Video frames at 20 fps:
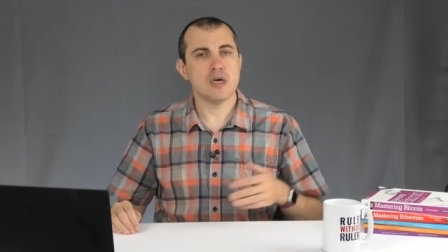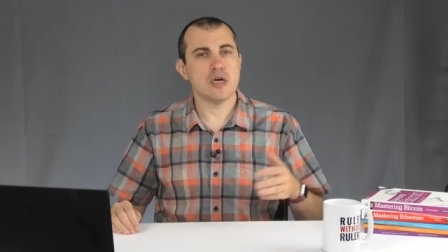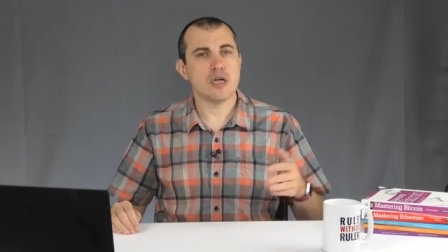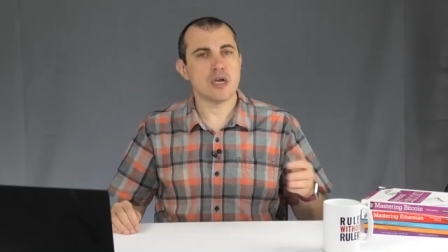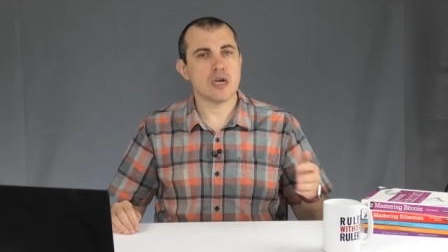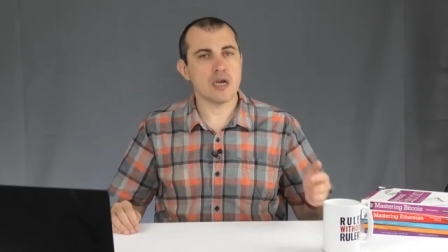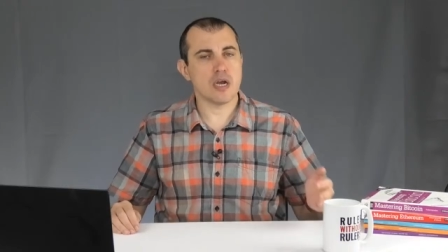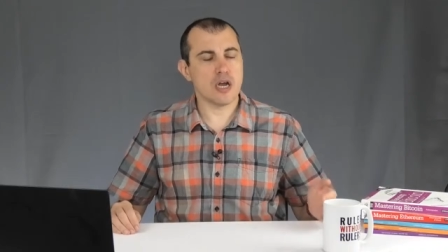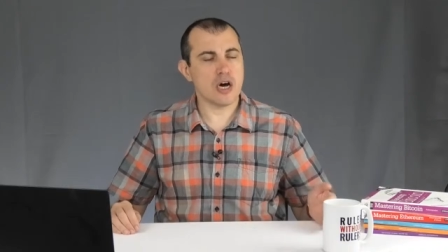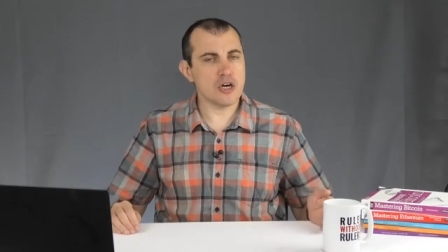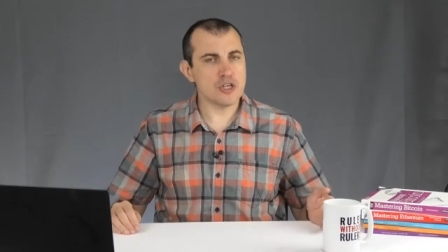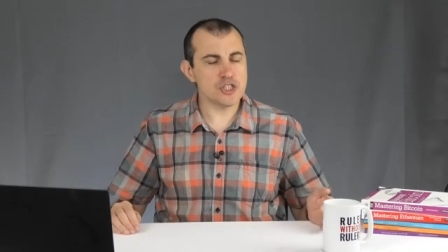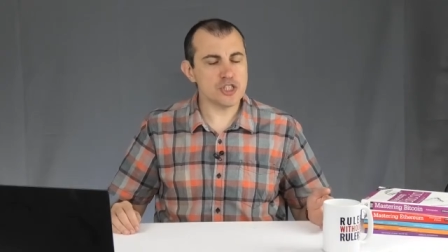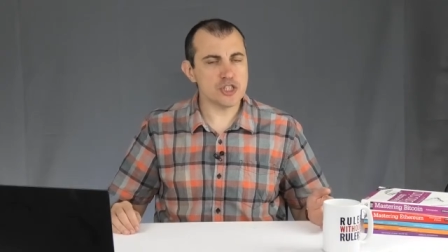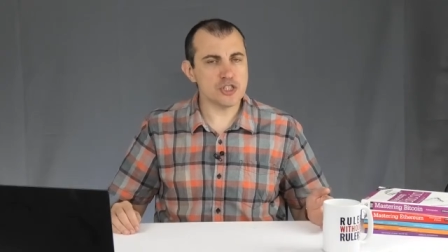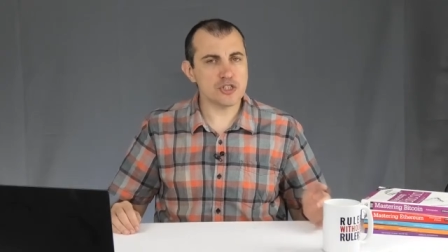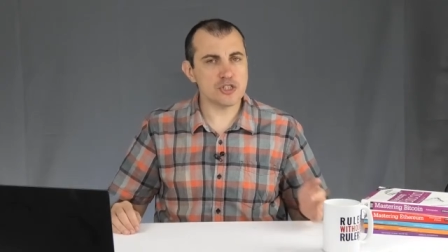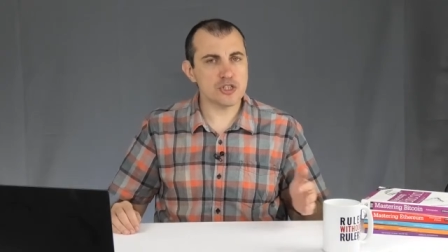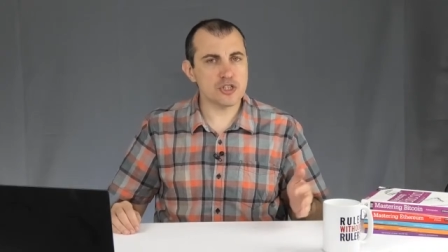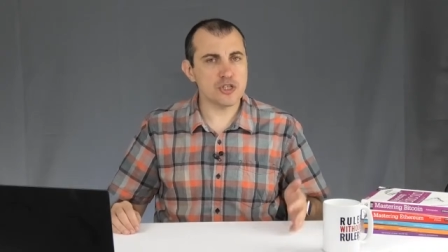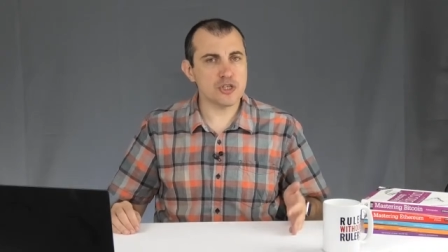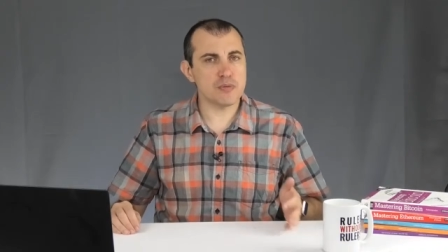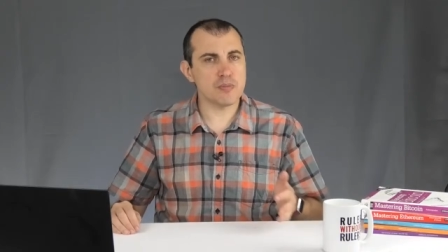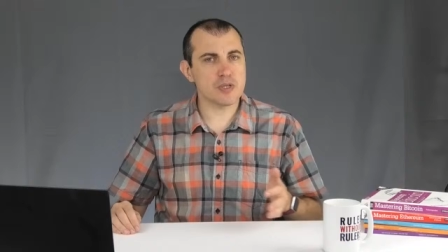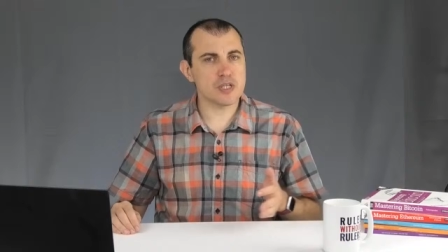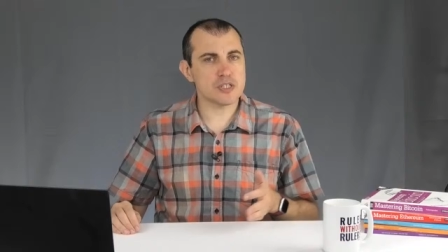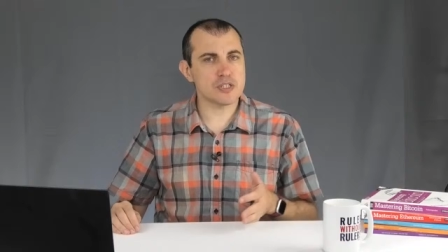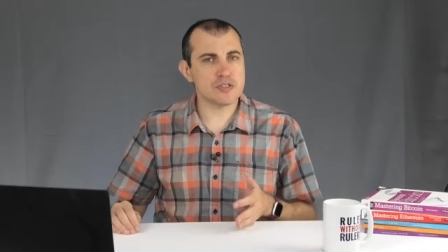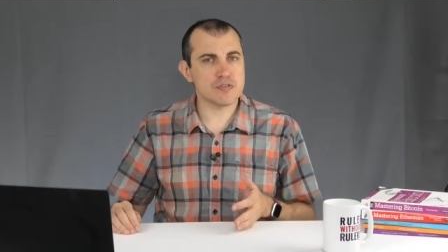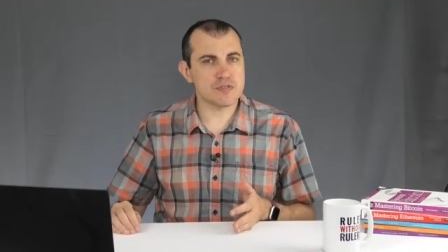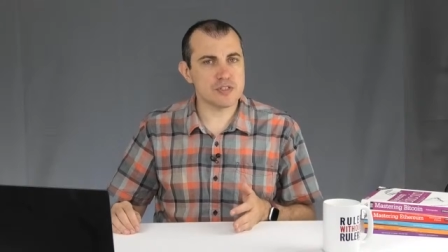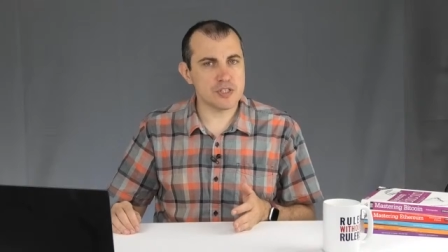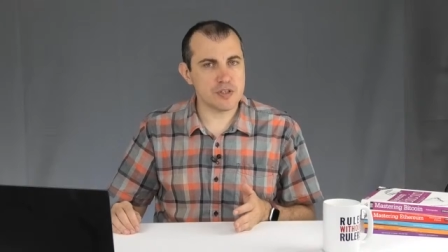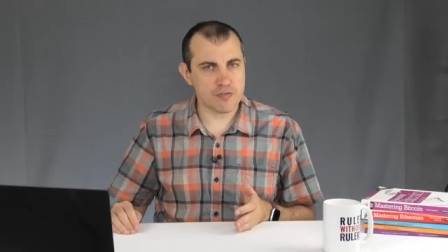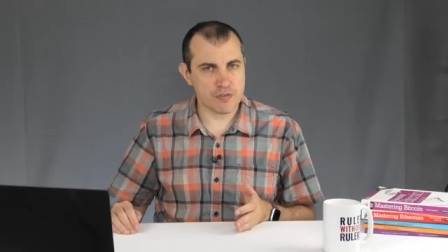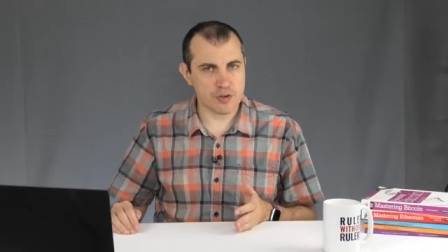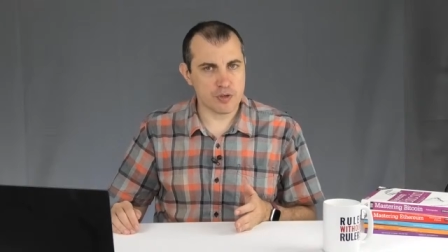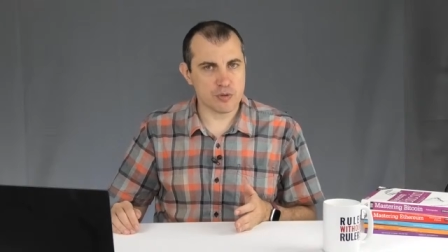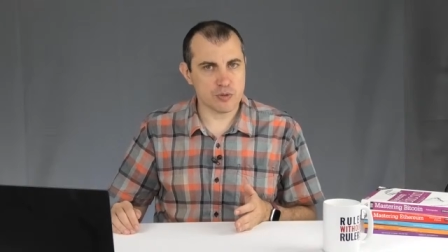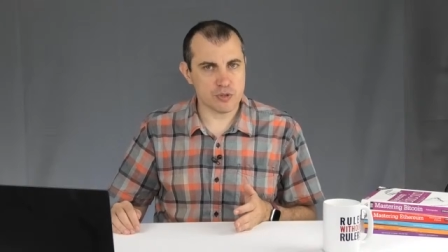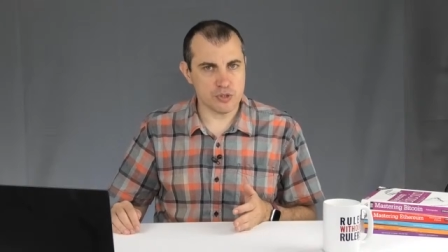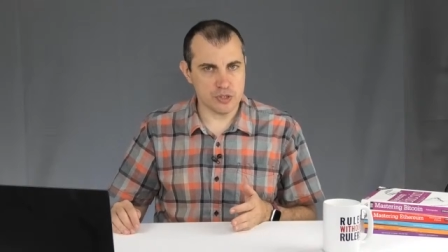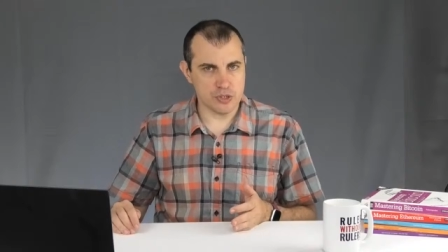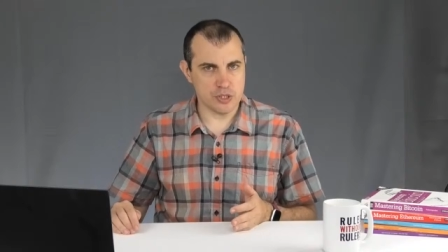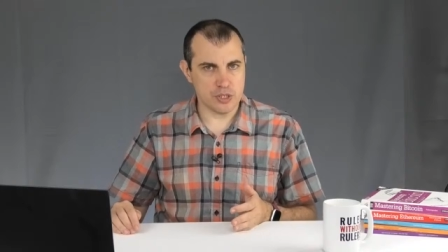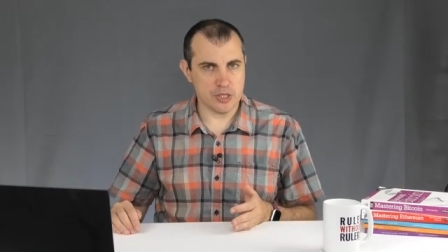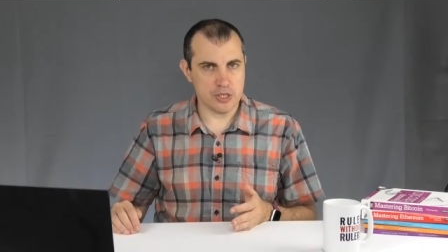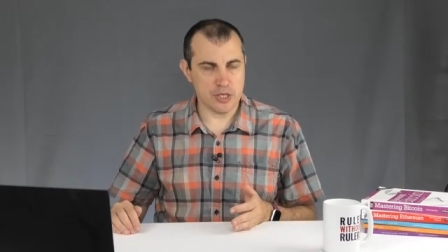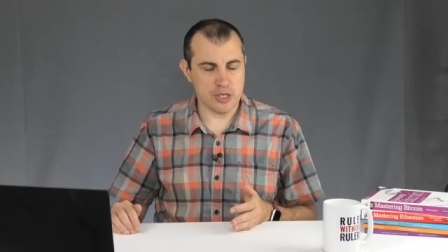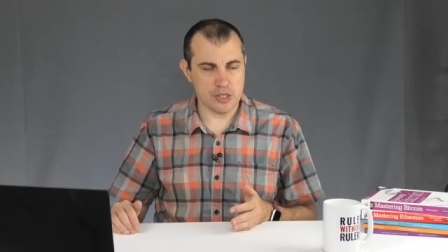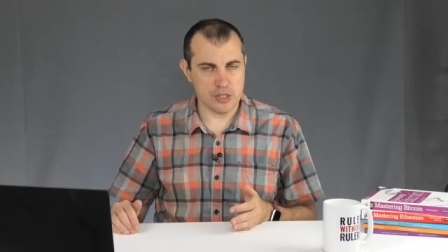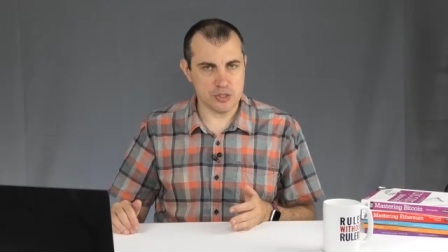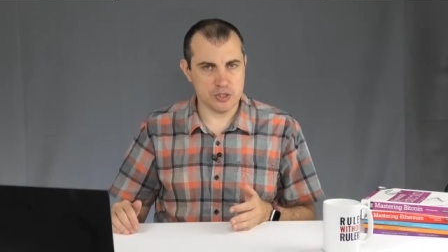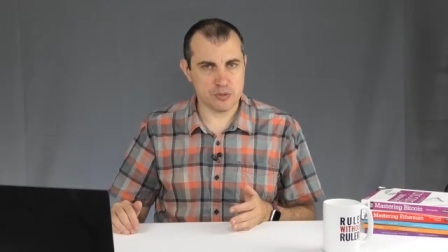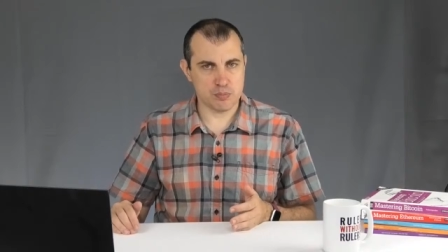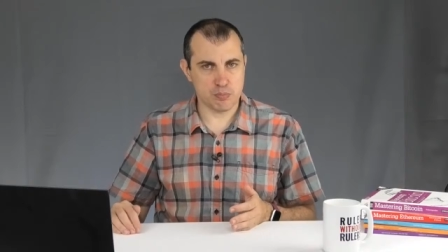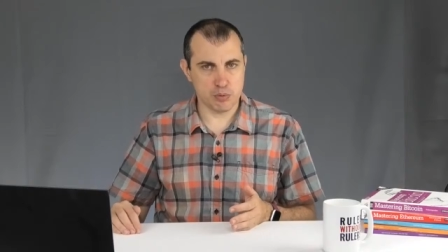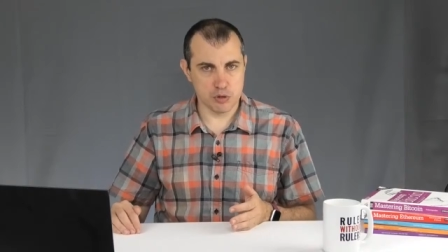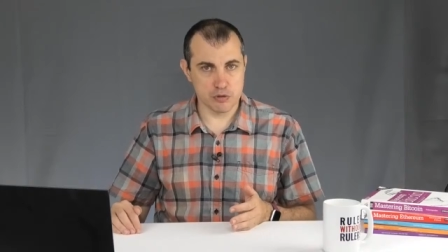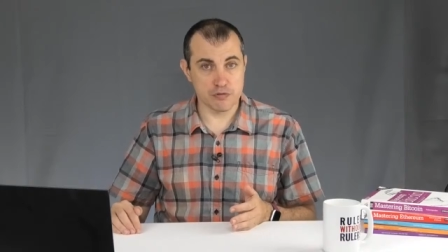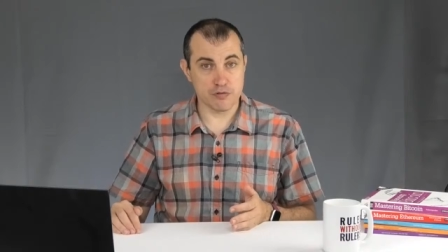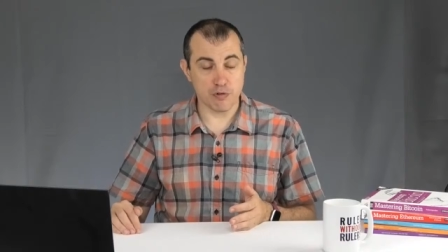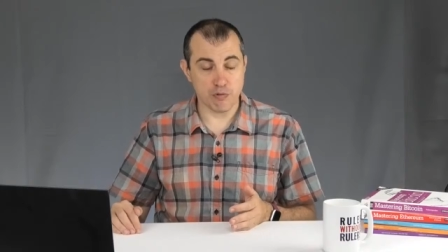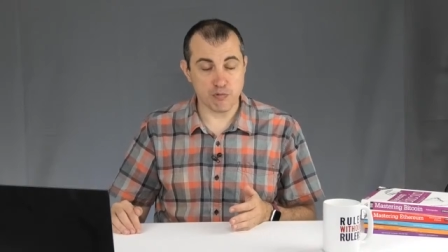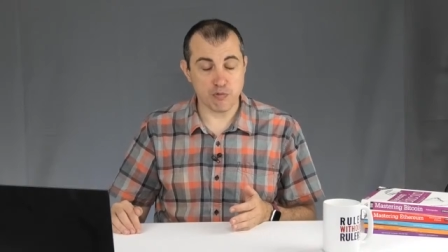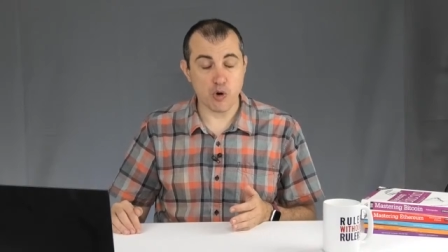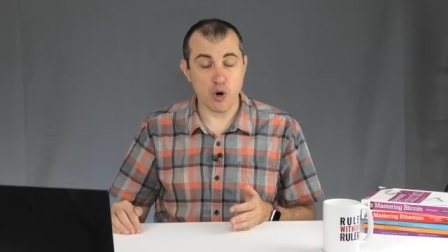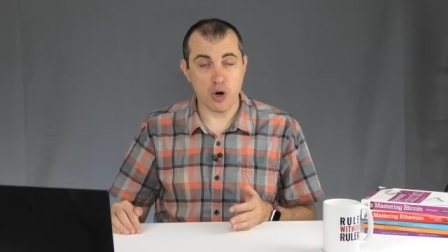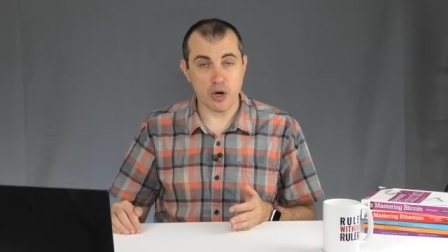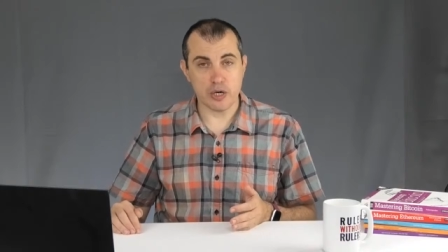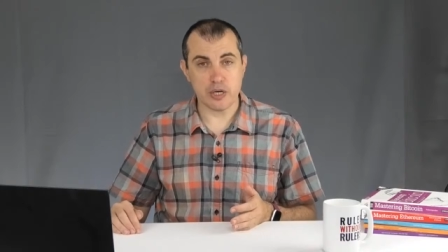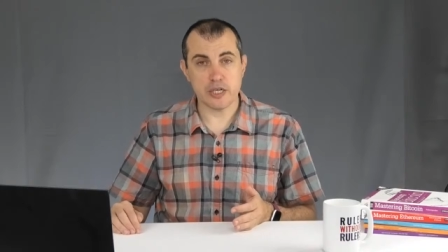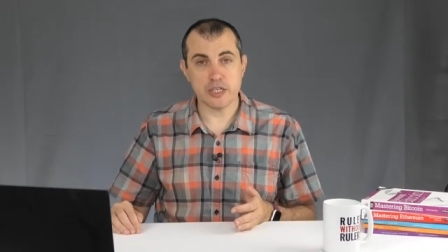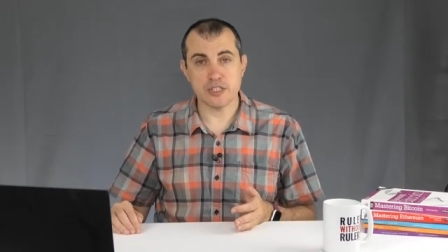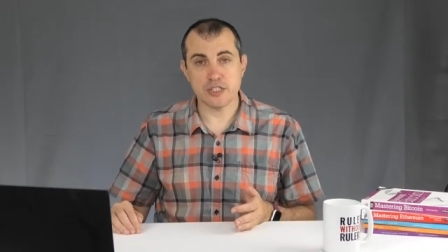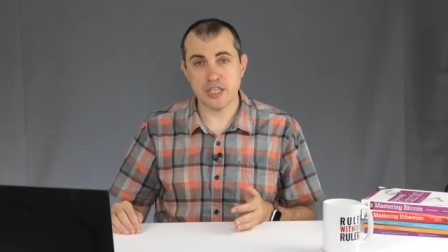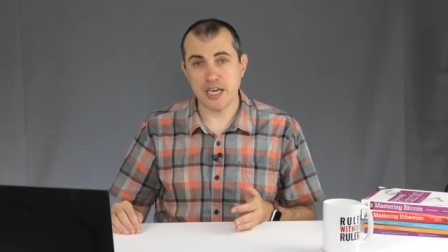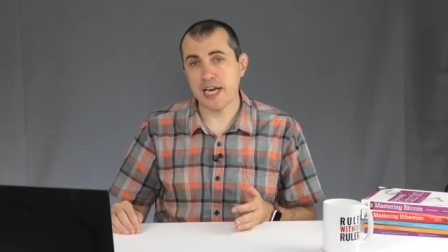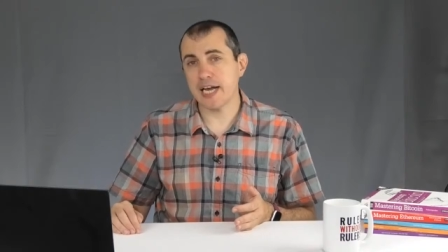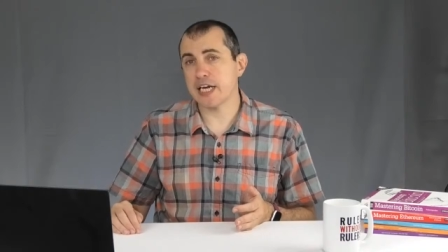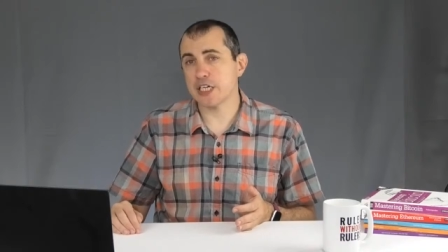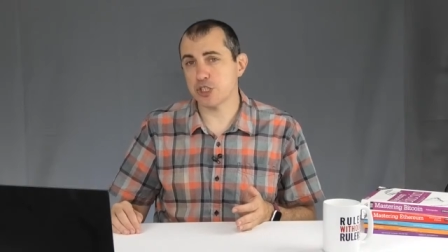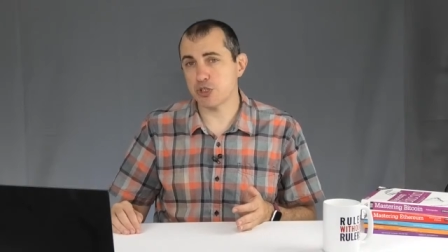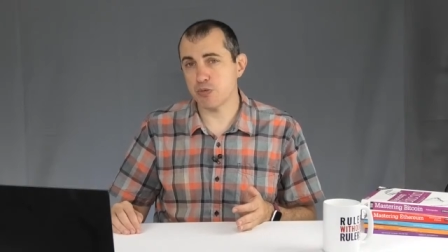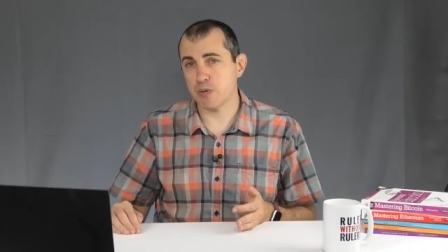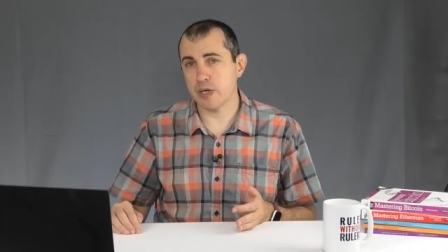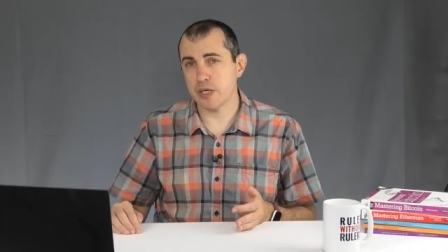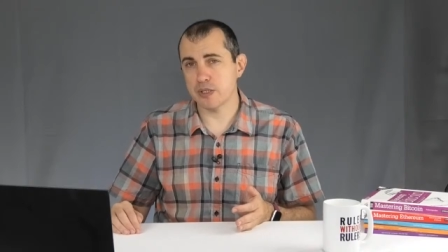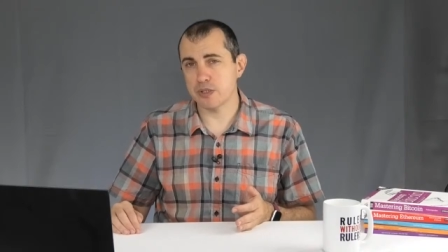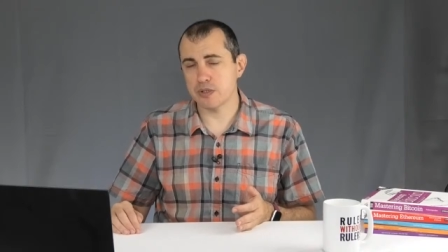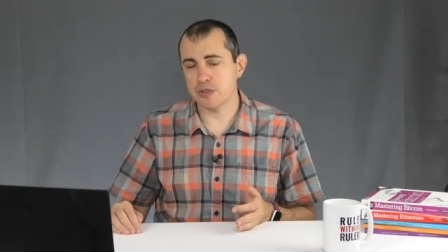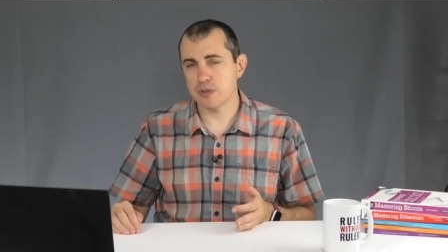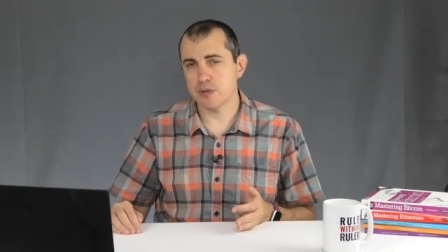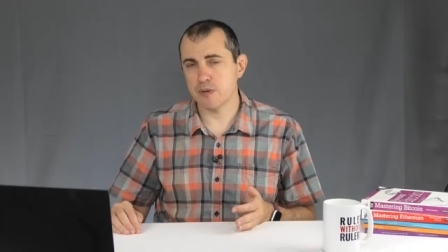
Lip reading: Largest cumulative difficulty is proof of work, is hash rate.